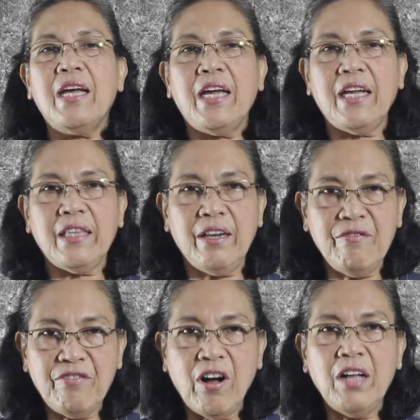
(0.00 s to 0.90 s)
It
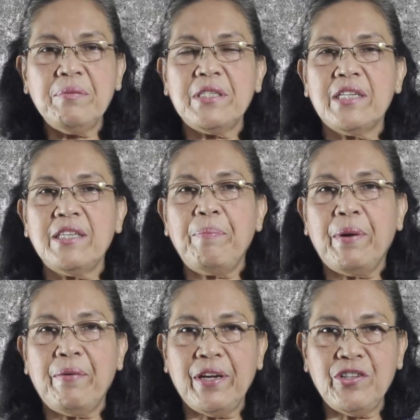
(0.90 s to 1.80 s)
involves the
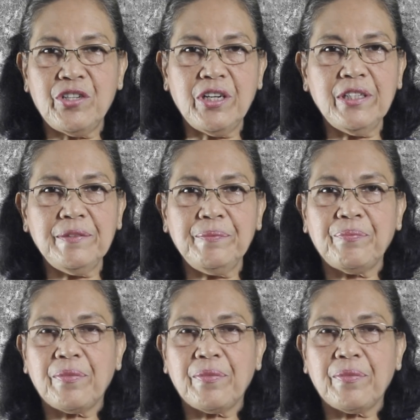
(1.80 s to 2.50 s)
separation,